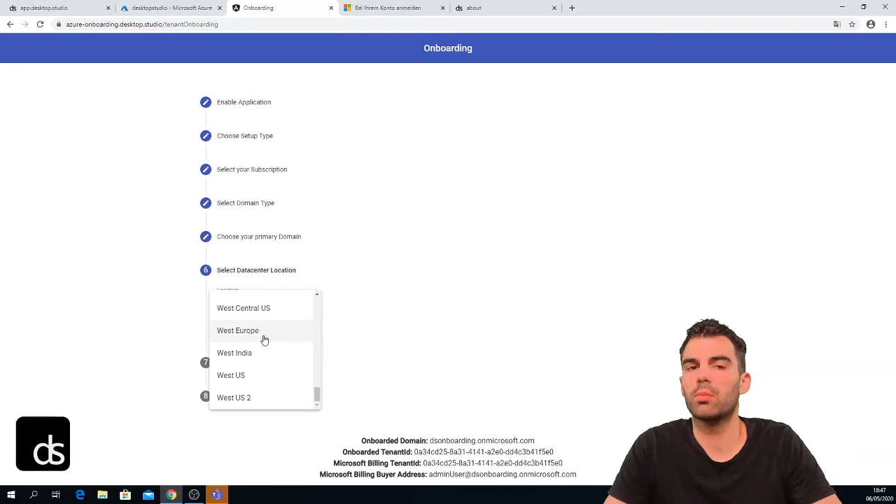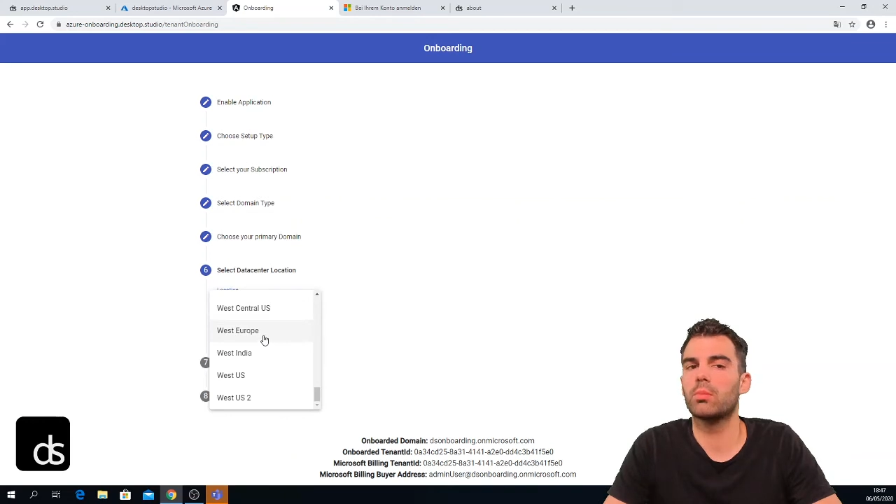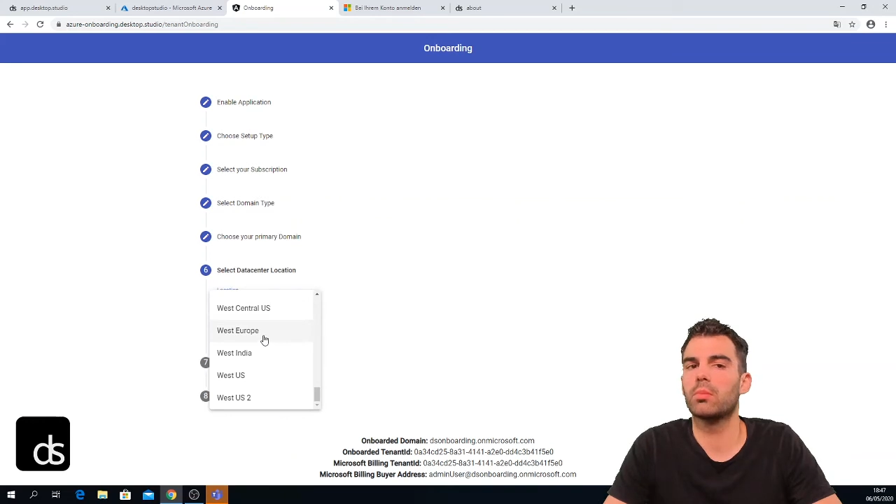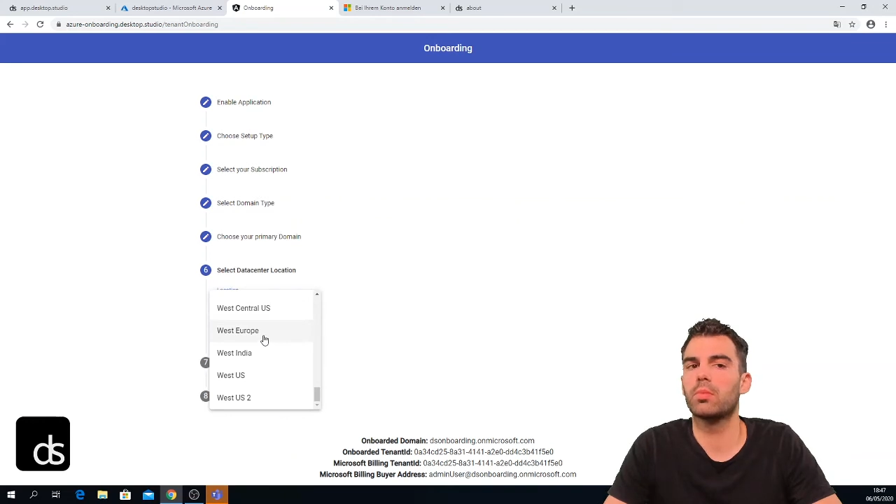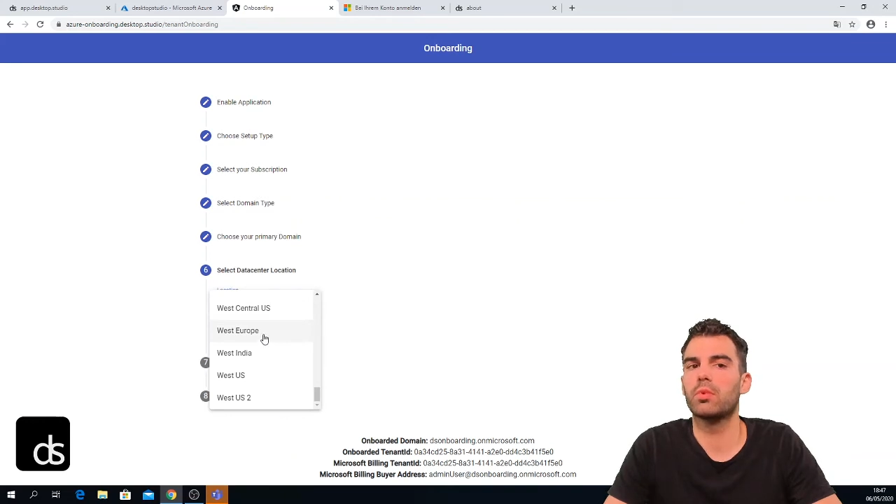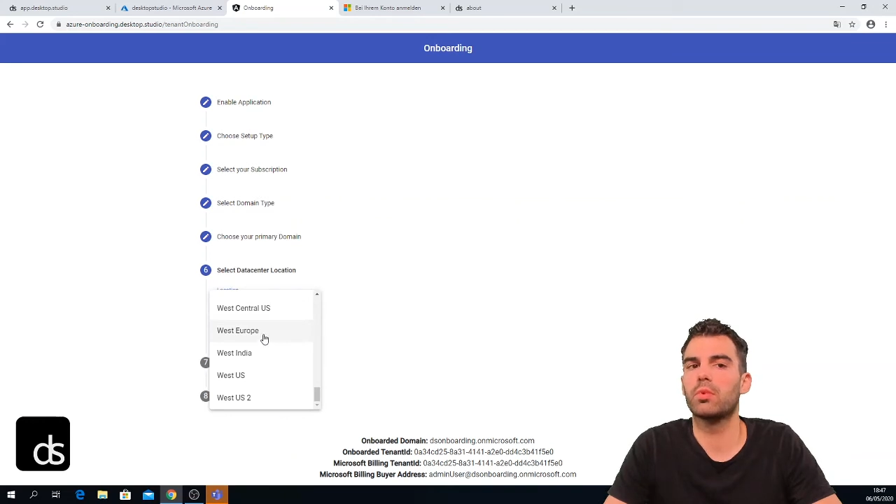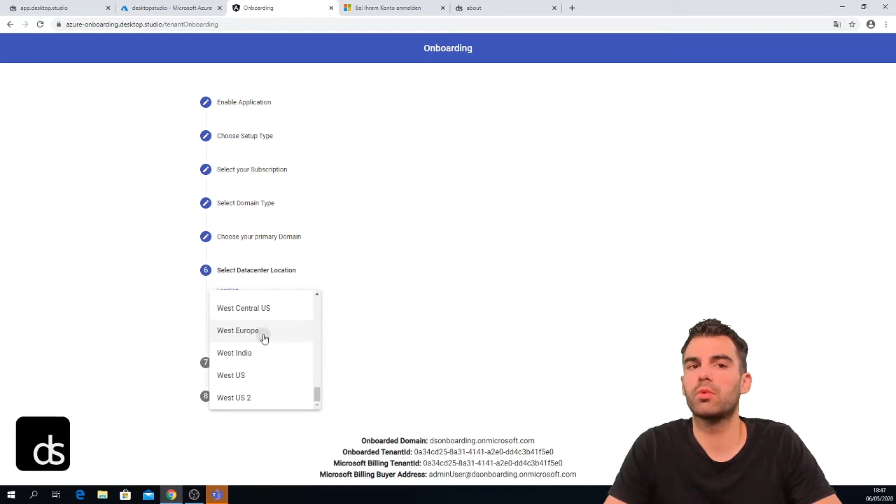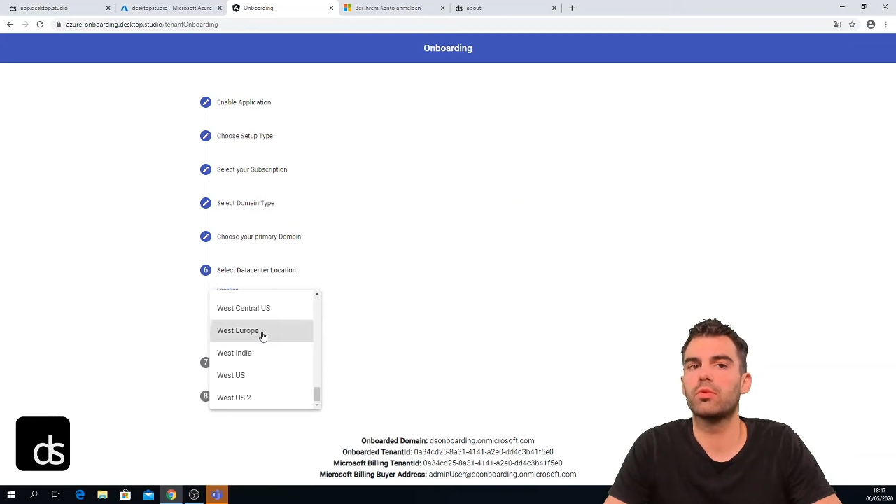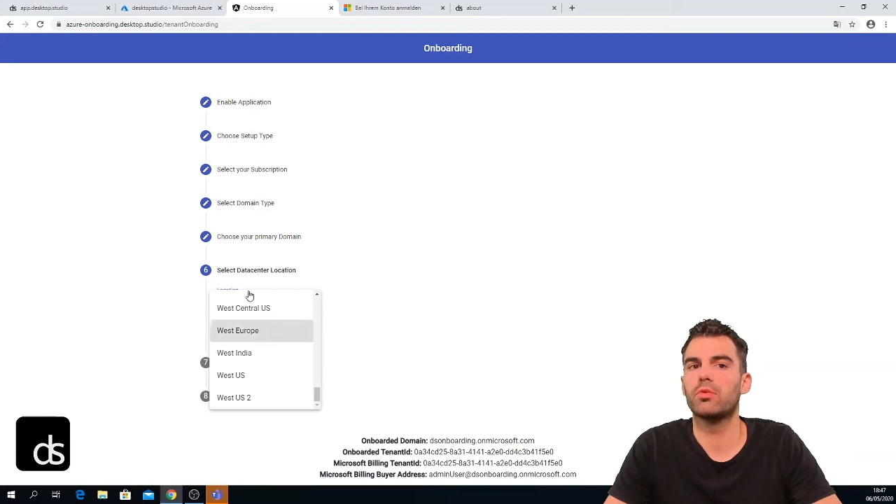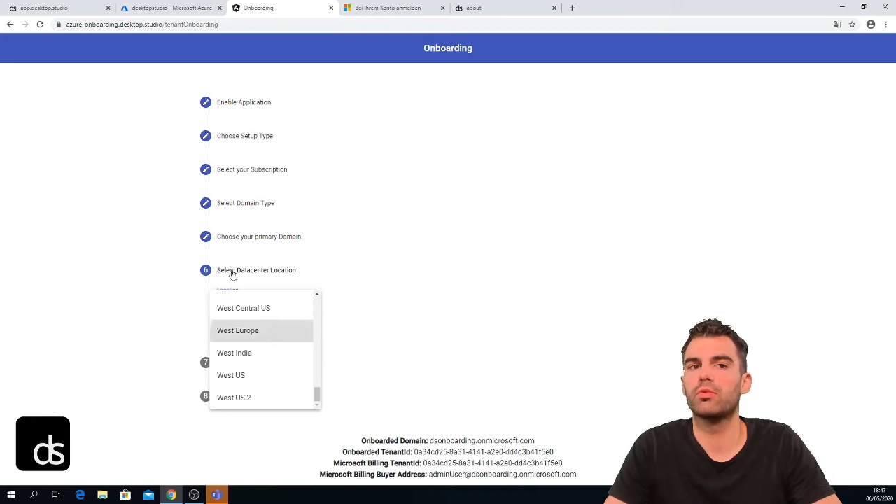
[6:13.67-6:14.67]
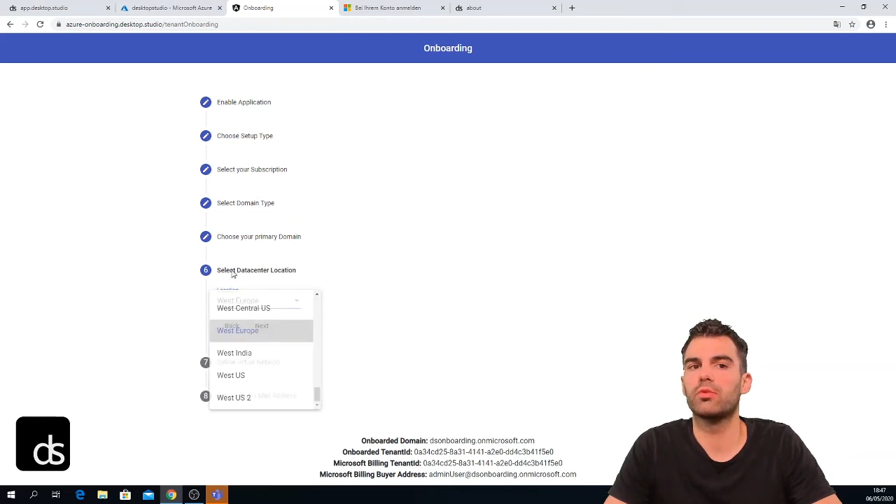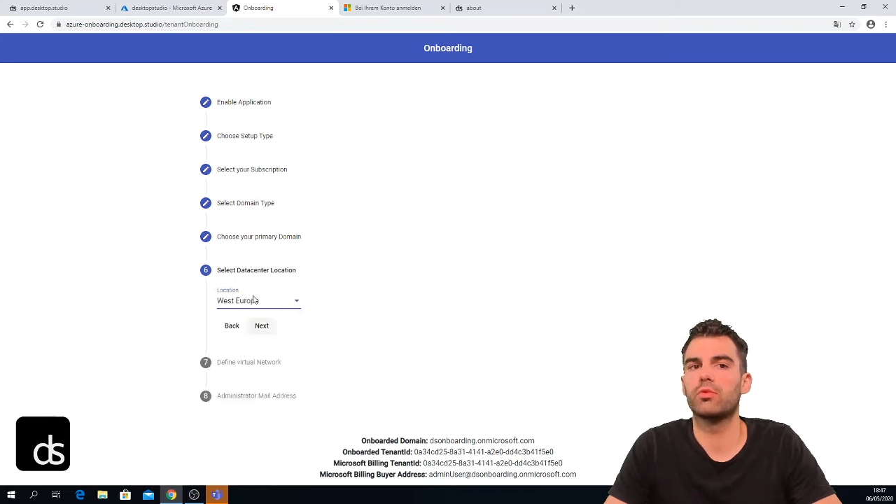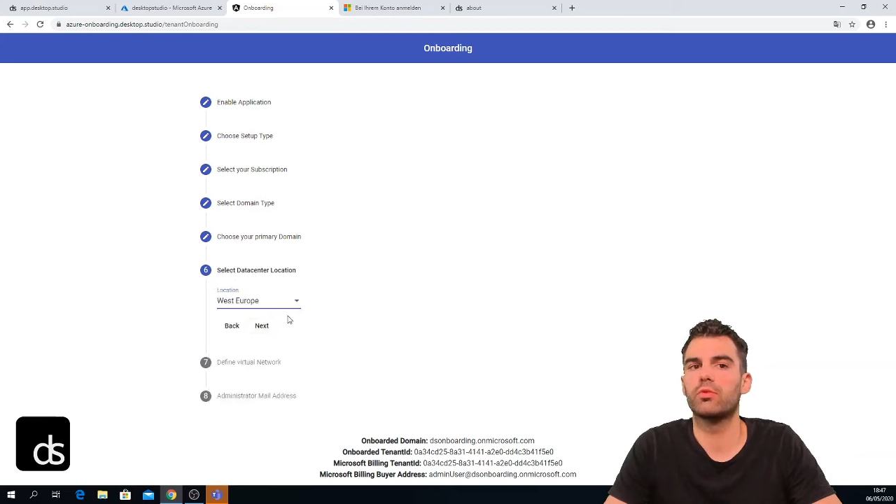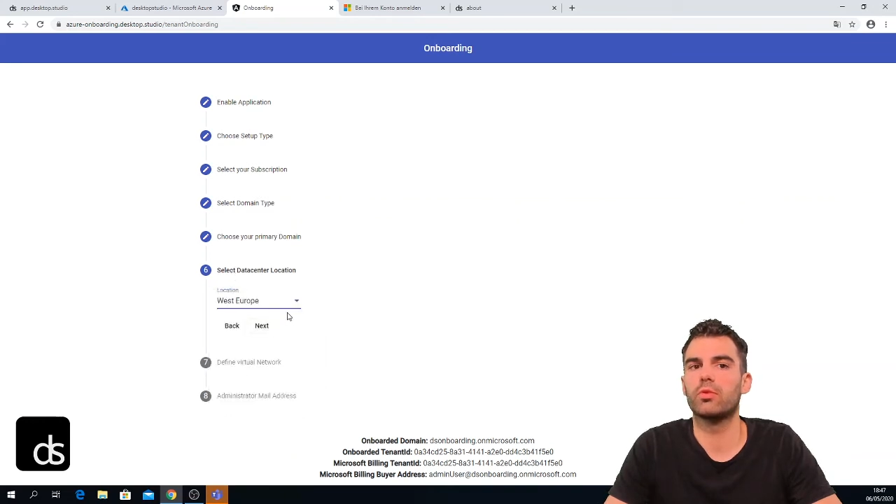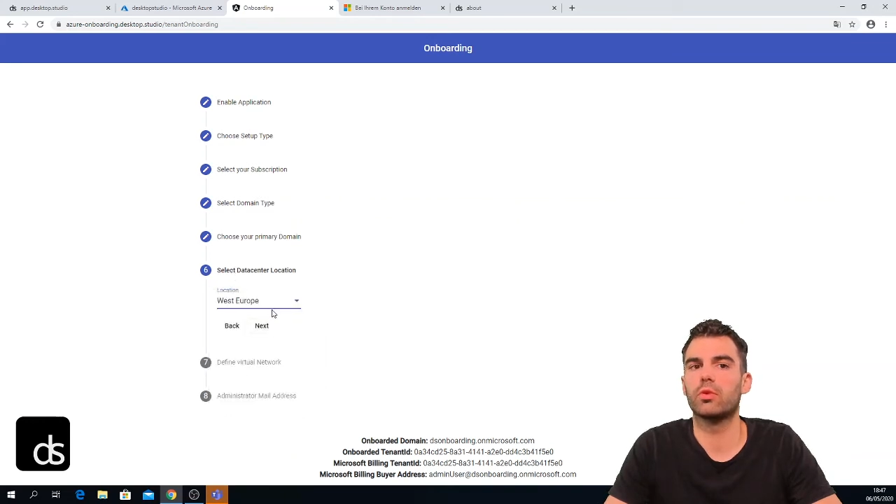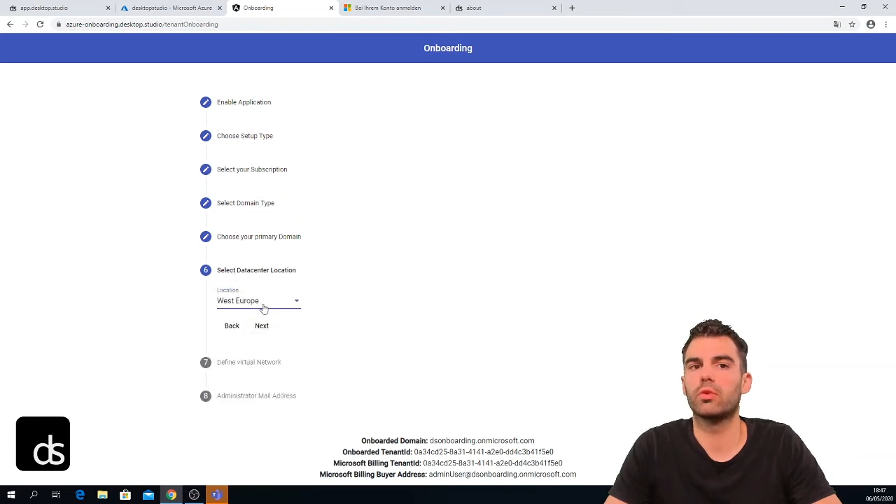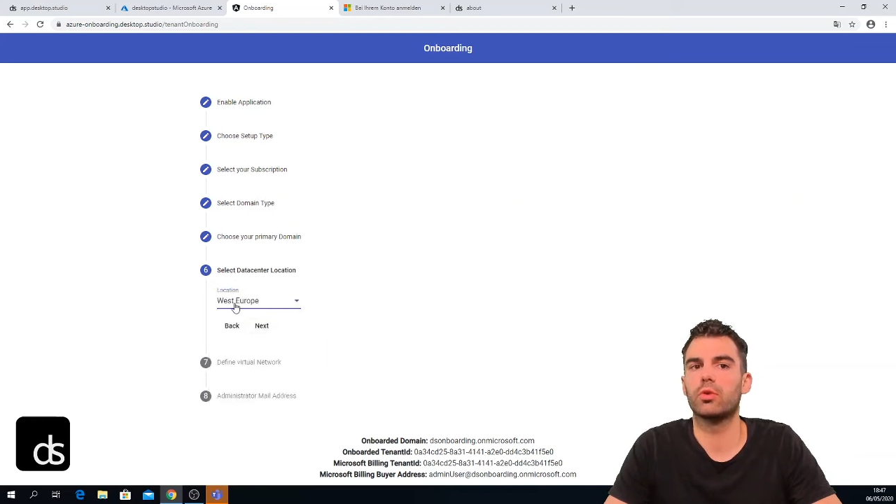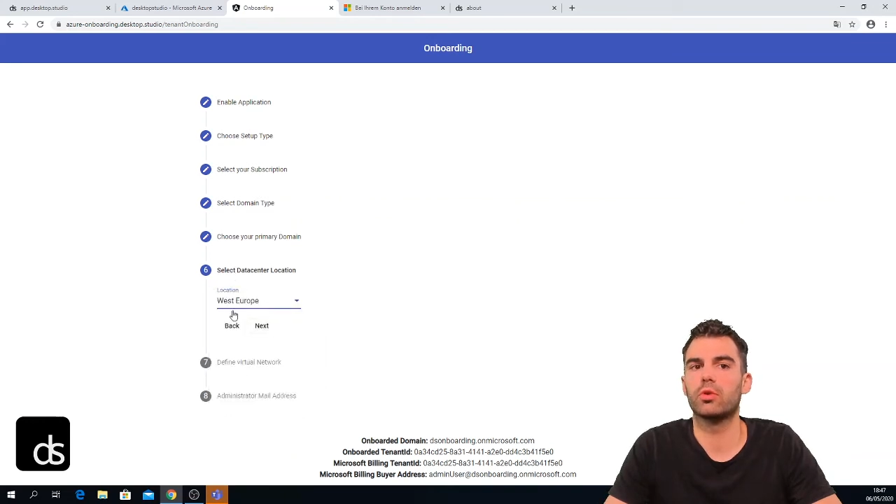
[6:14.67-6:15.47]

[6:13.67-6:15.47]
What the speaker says: For you, it may be